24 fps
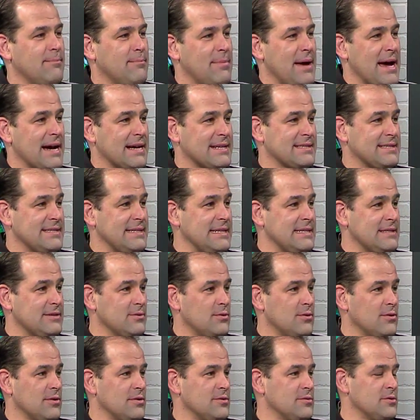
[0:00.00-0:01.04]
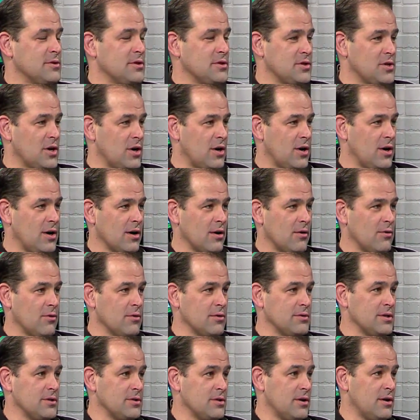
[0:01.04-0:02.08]
back seat or under the dog
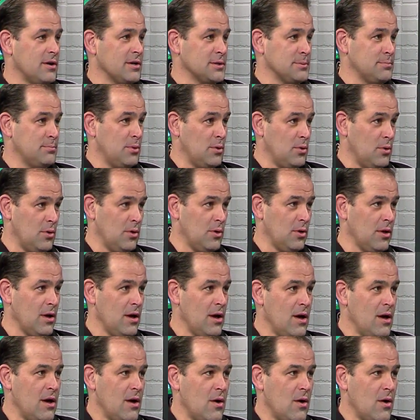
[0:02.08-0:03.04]
or in the dog's bowl.